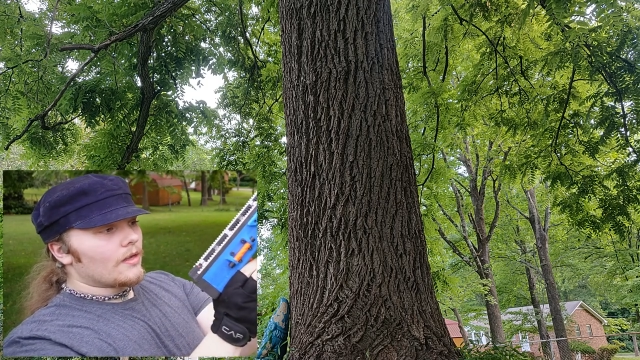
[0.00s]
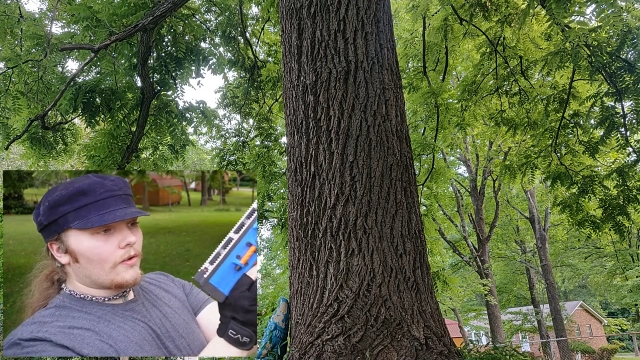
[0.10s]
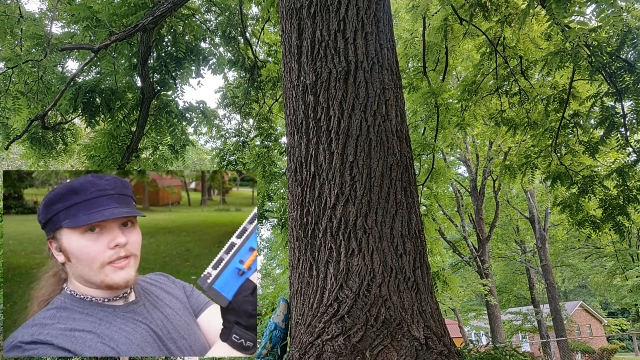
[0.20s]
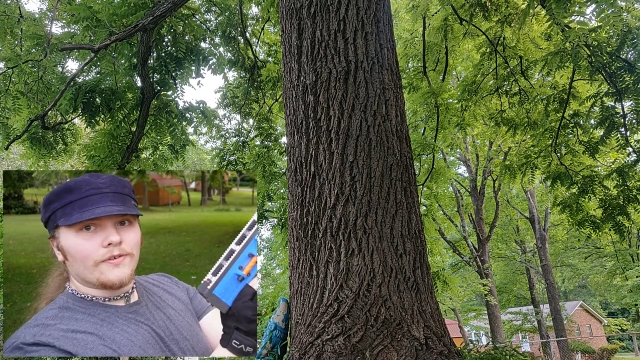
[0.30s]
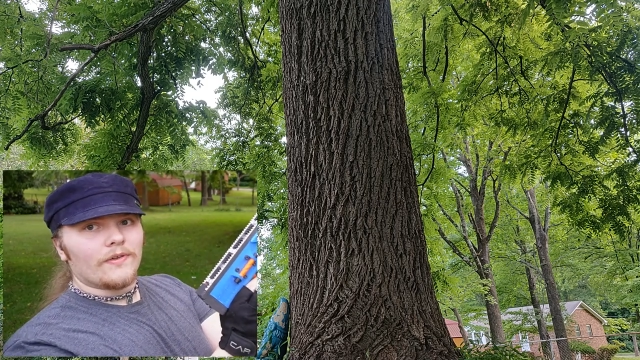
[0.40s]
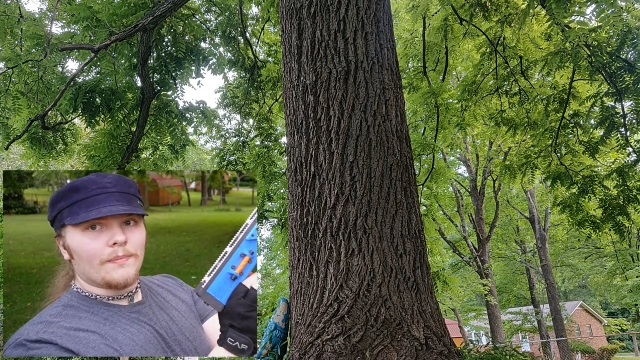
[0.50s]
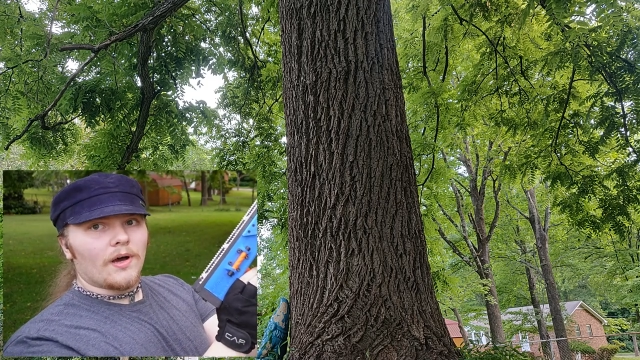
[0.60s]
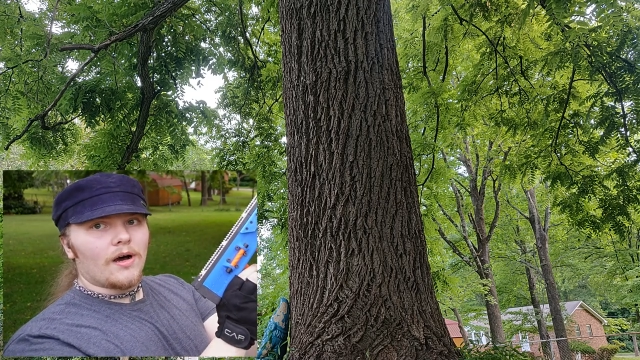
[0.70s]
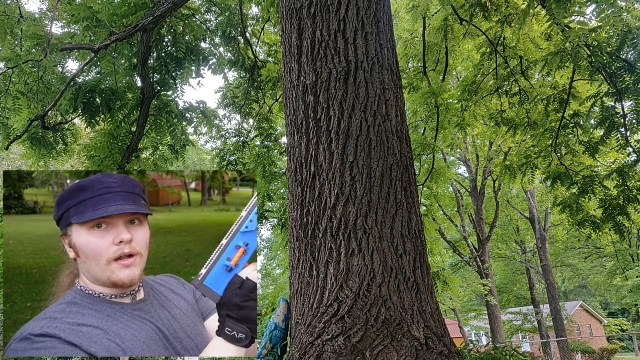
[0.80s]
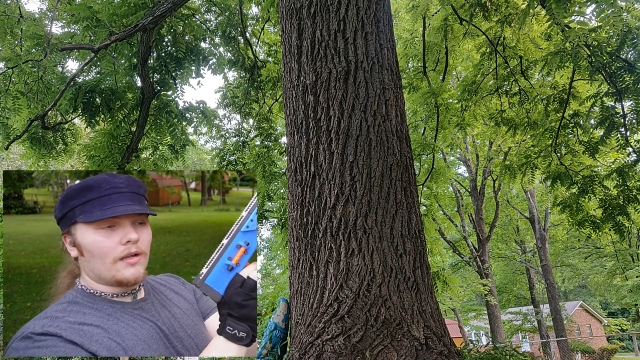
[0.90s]
Going to flip
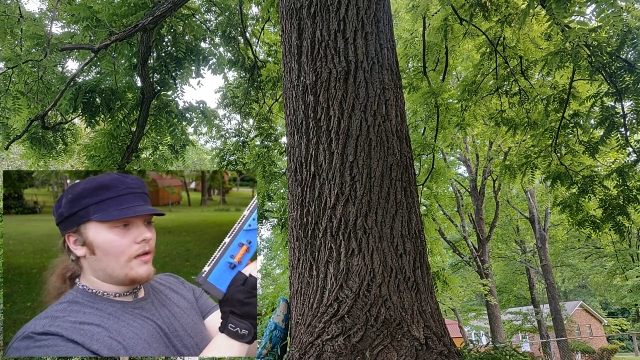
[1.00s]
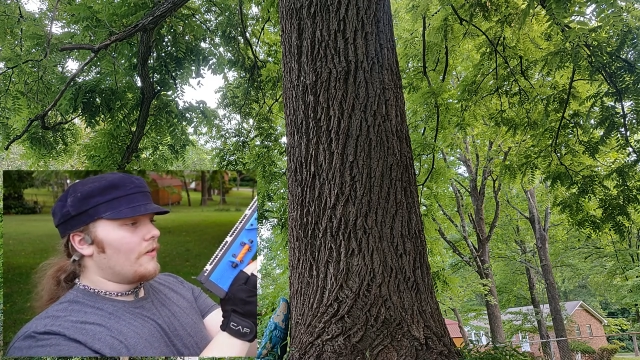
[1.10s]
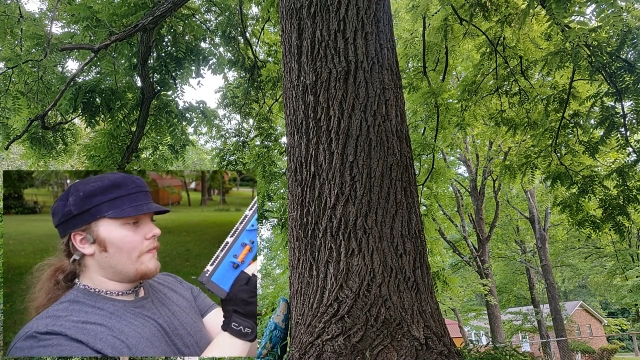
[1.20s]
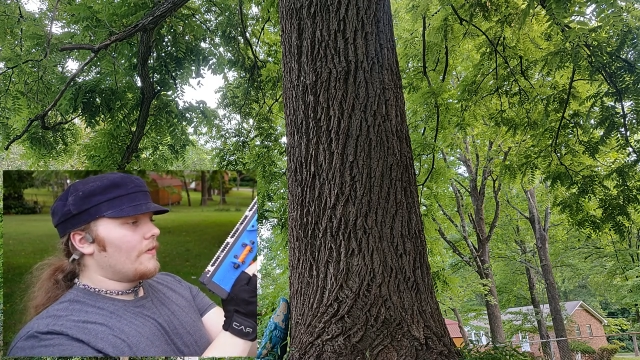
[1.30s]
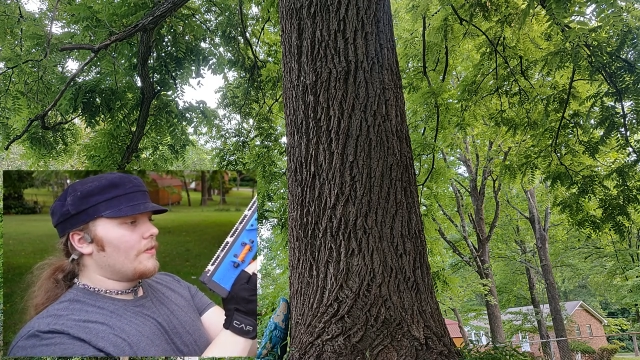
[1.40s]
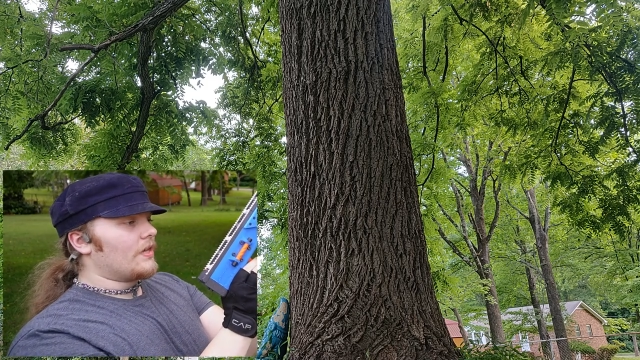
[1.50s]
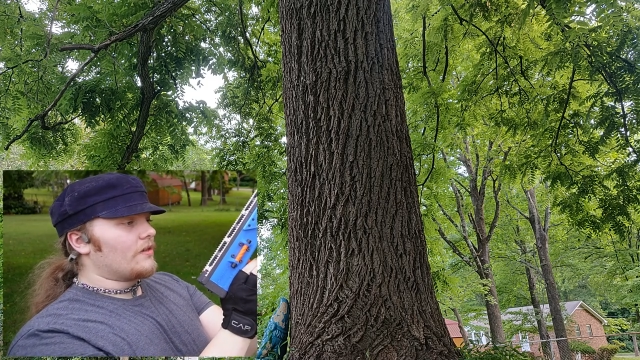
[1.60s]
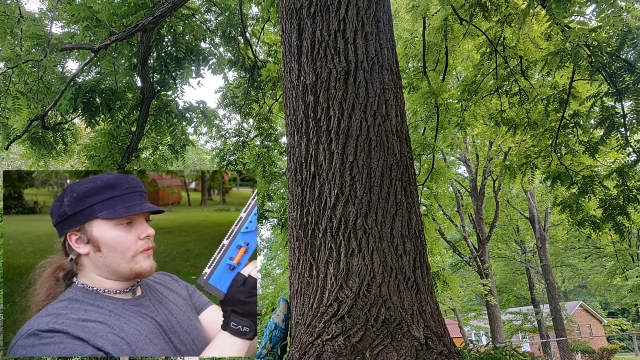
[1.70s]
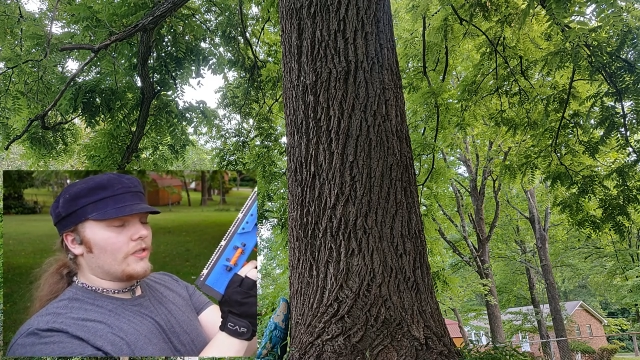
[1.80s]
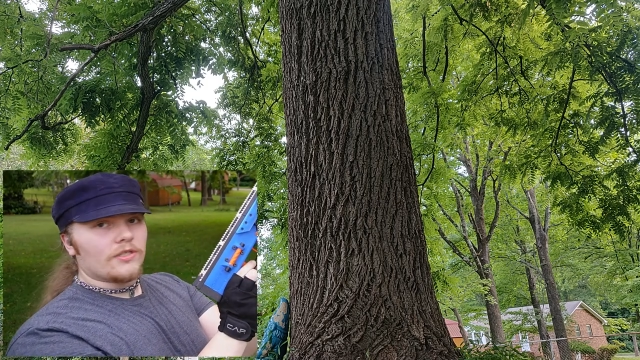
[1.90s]
all of the
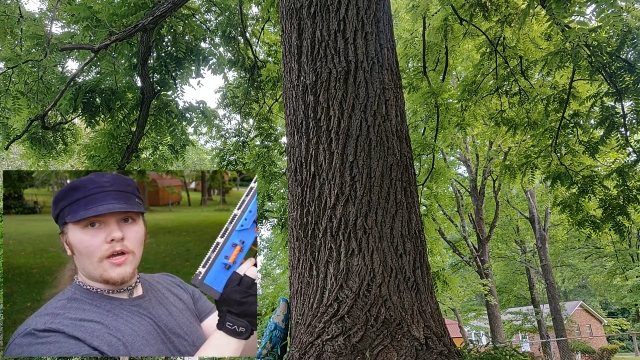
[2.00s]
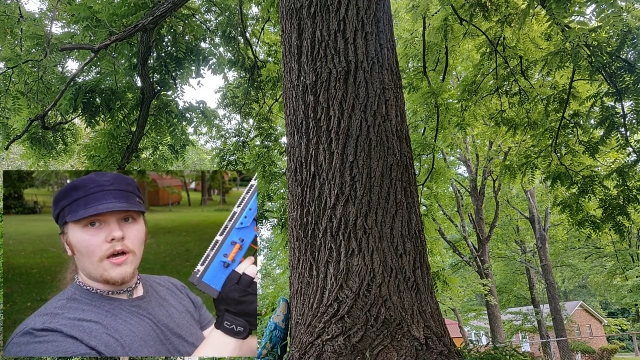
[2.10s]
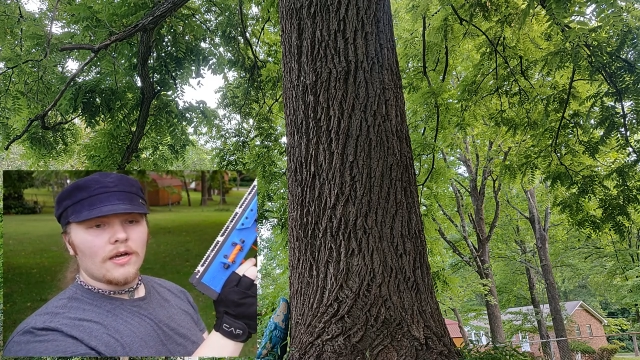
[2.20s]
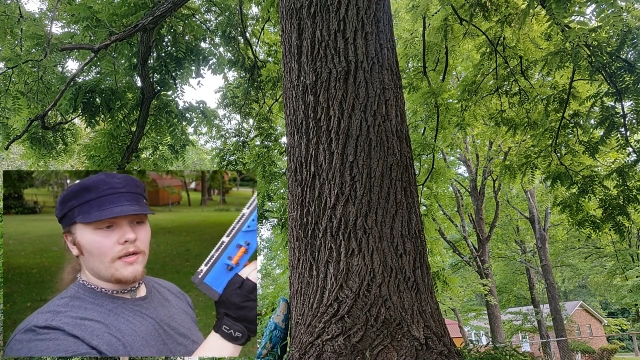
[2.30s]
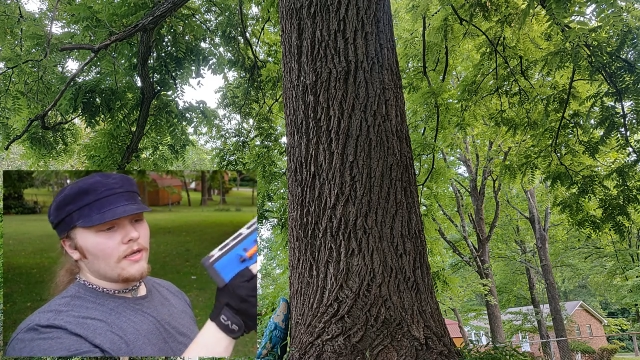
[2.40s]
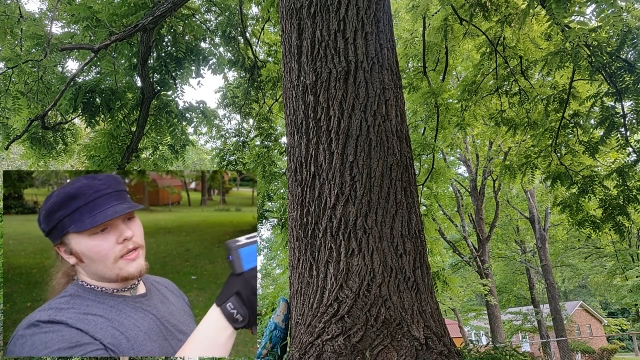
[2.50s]
switches on